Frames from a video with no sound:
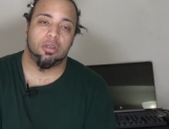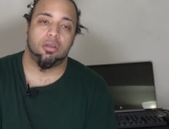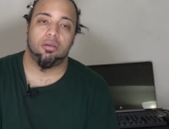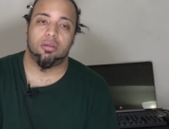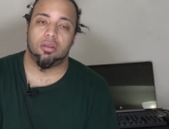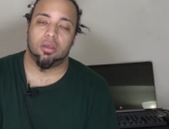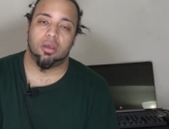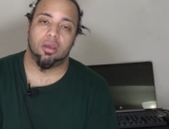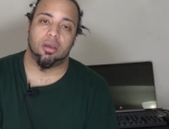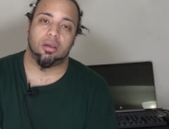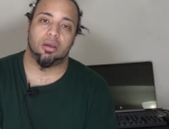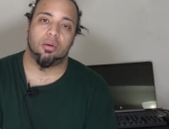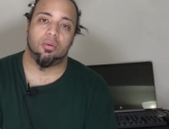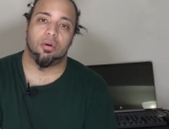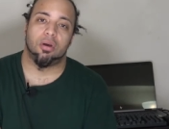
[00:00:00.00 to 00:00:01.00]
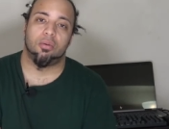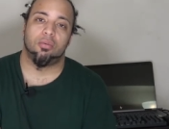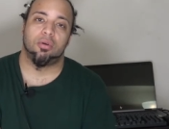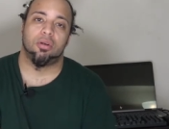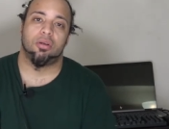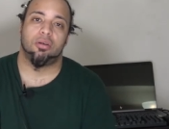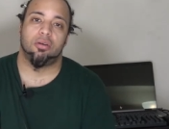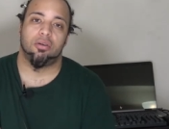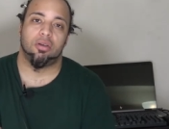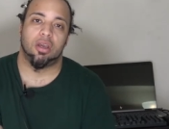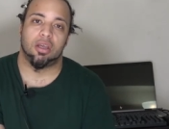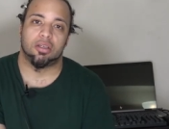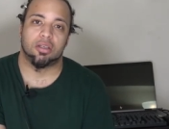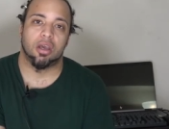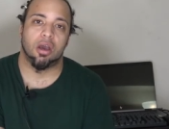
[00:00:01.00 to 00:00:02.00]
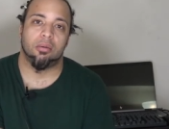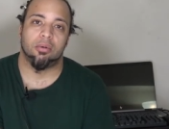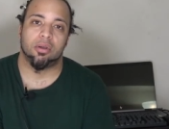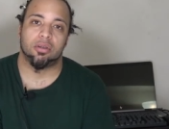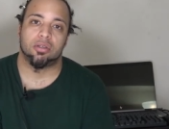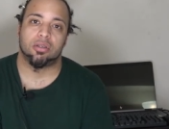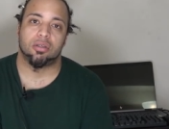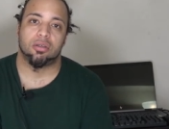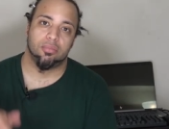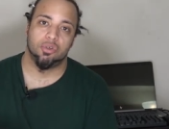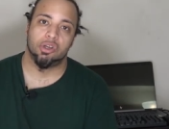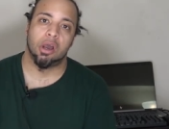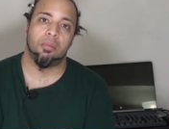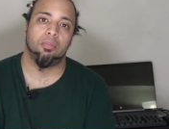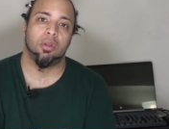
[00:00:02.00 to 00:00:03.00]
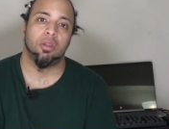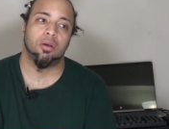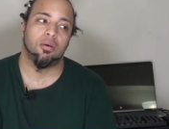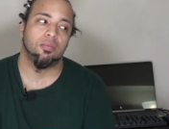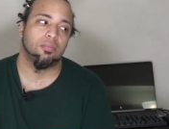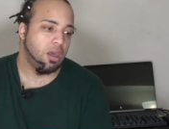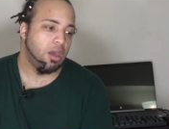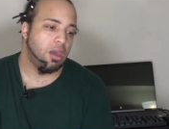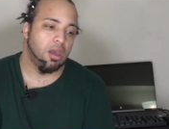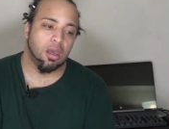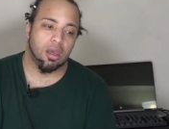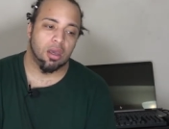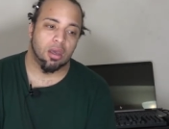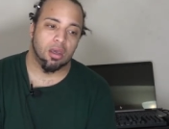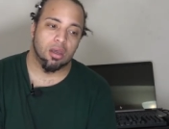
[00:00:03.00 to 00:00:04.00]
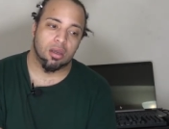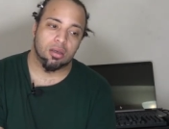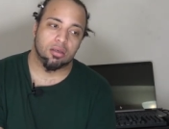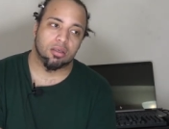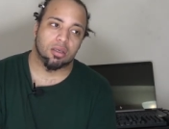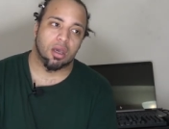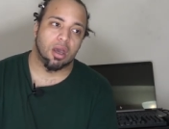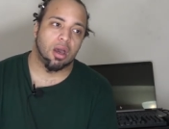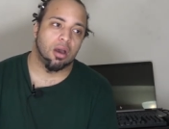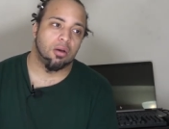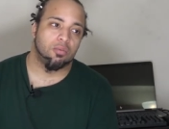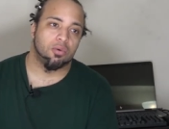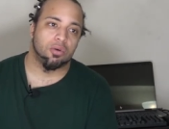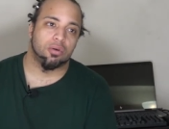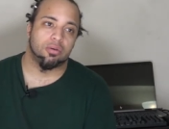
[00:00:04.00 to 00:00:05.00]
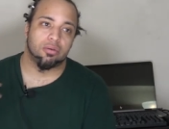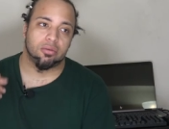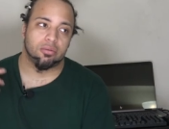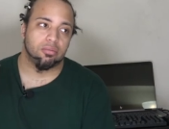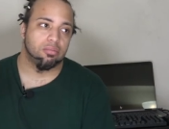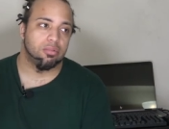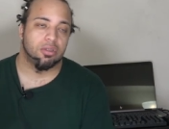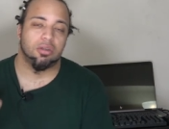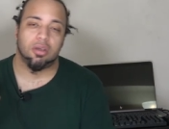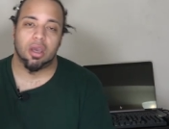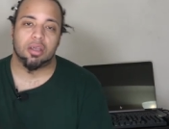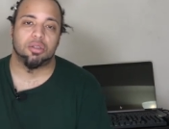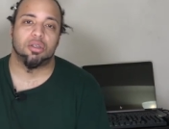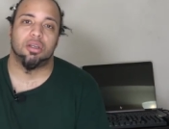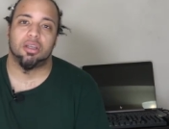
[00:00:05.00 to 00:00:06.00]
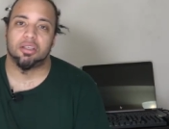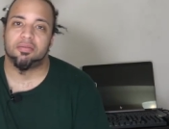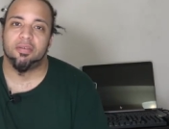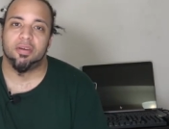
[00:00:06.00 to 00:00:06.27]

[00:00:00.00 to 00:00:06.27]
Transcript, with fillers: do you think? I want, I want to know you guys' comments. Drop below, and I will see you guys in the next